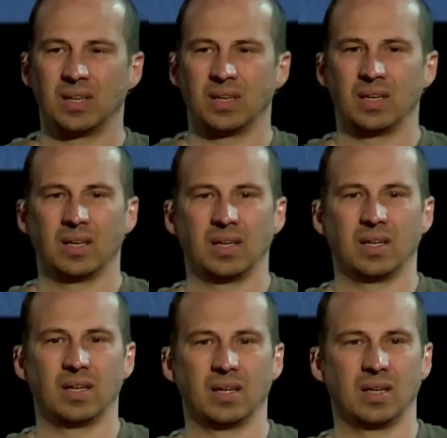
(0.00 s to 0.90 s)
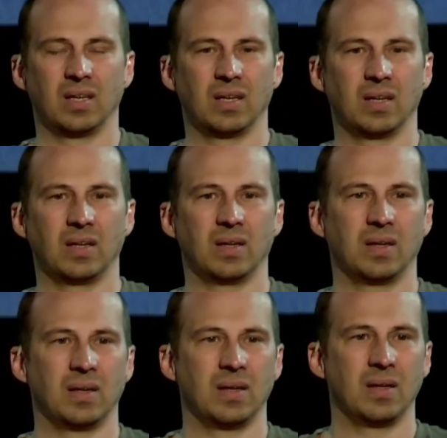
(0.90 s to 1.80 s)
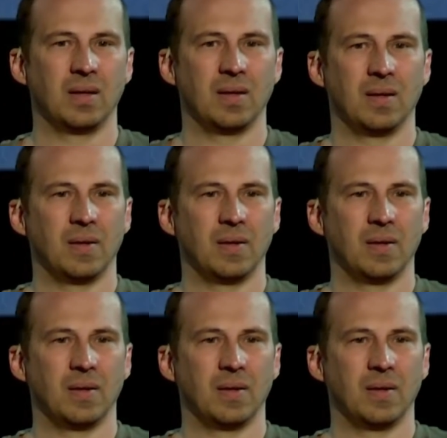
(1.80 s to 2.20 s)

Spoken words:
Nothing is said.